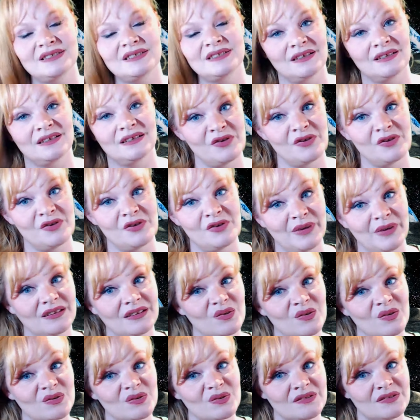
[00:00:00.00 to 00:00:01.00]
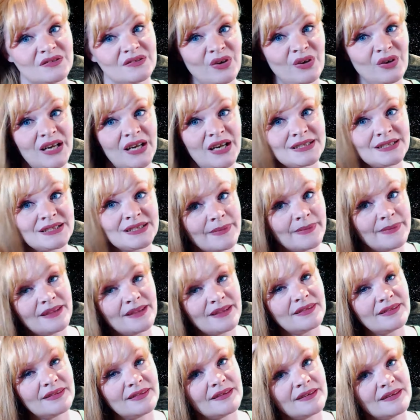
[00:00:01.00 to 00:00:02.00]
and filming those for next
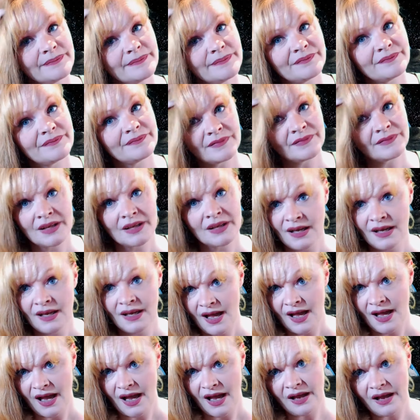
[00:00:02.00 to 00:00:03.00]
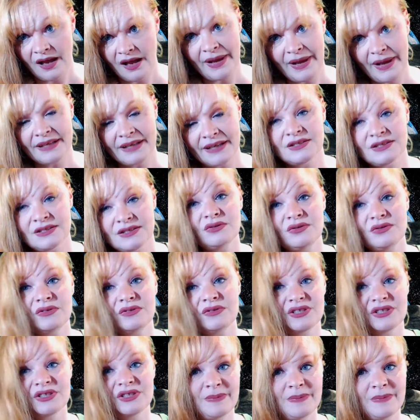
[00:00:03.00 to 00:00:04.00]
month. I do,
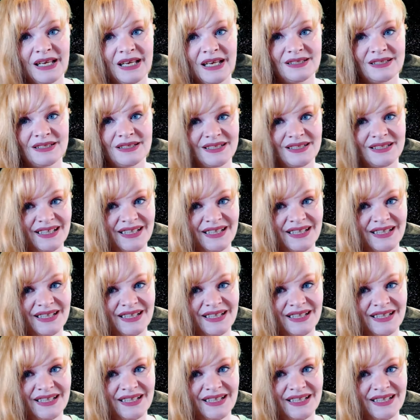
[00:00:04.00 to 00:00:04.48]
just because